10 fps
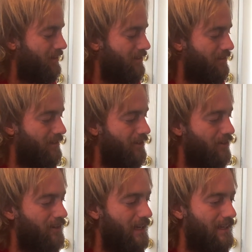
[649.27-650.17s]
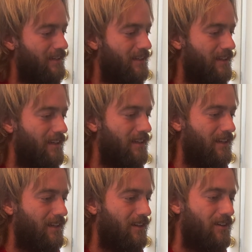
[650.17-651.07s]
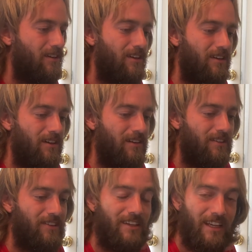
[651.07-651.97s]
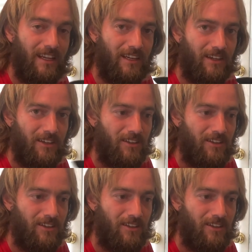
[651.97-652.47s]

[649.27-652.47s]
CRKT Sting,